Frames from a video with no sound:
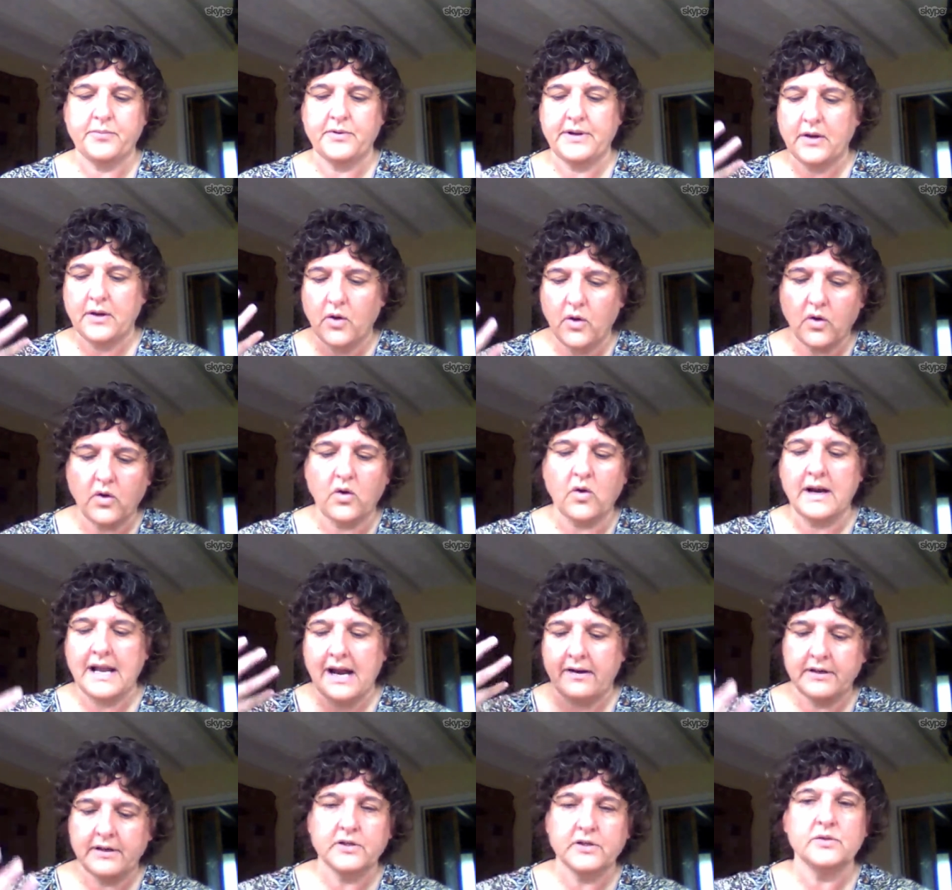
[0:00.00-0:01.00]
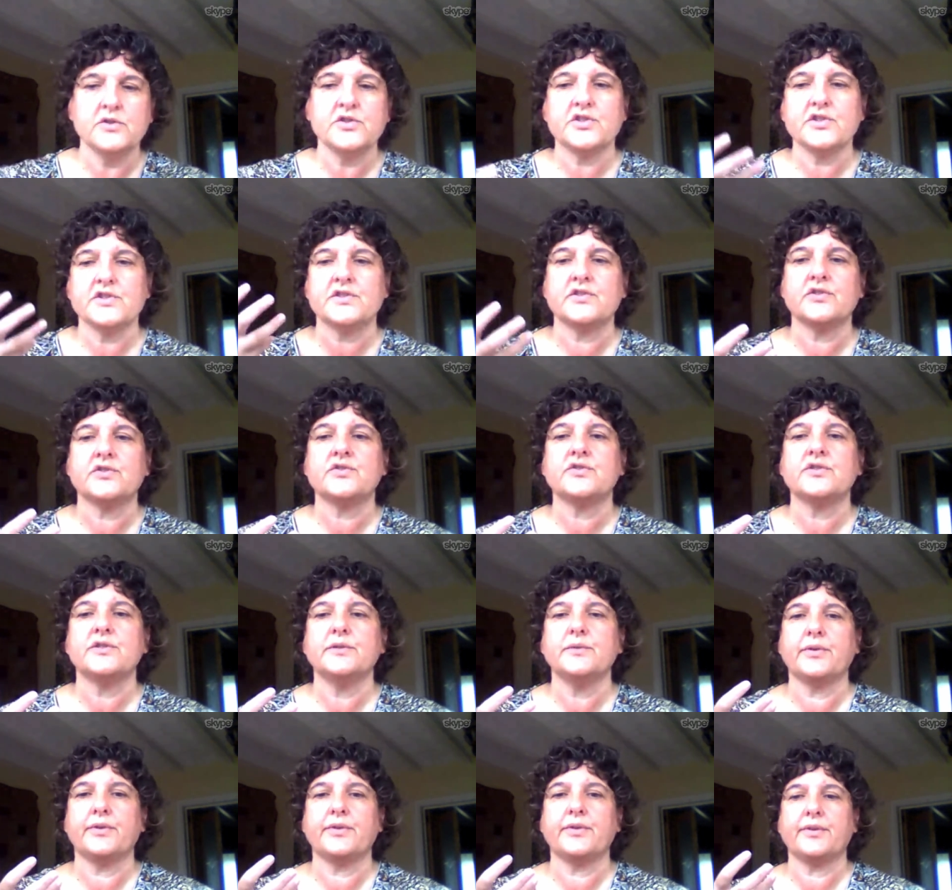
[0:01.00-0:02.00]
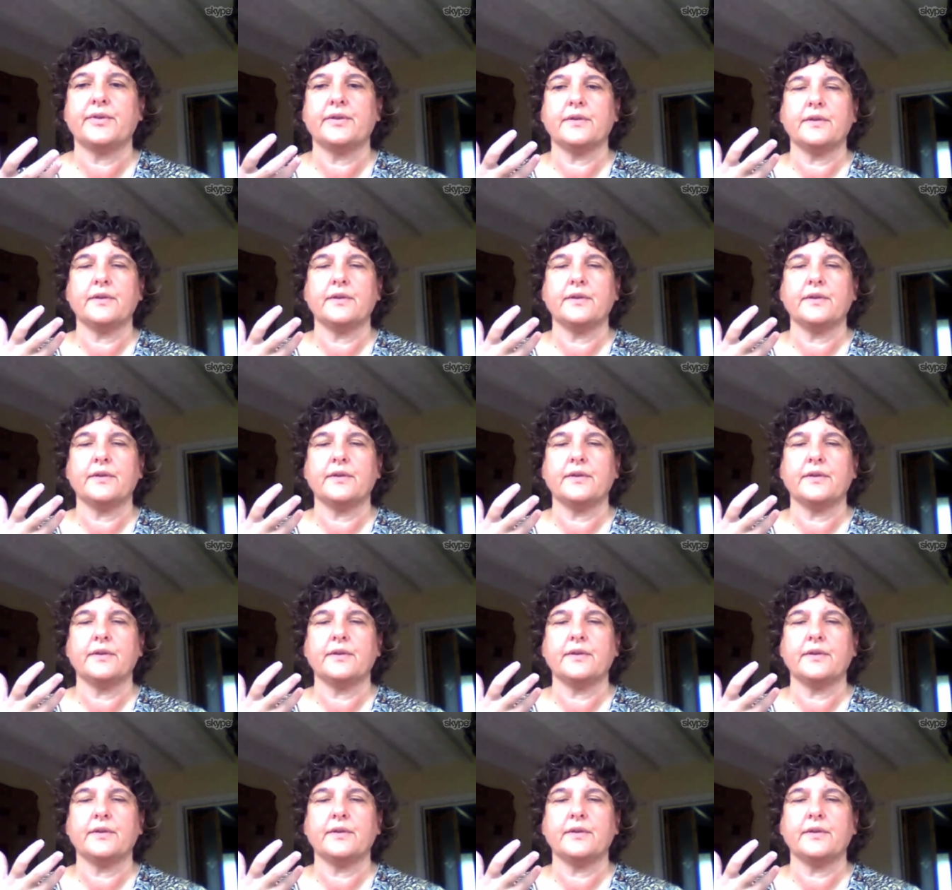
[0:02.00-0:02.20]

bring all our illusions to truth.